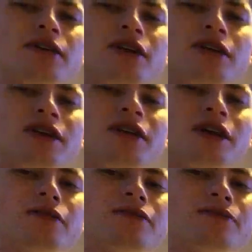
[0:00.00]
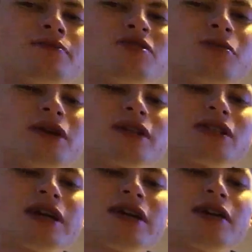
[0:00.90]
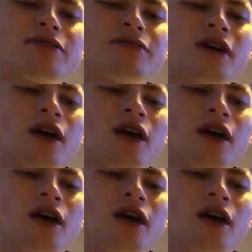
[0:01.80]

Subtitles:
you know, they could try and make the Slan give,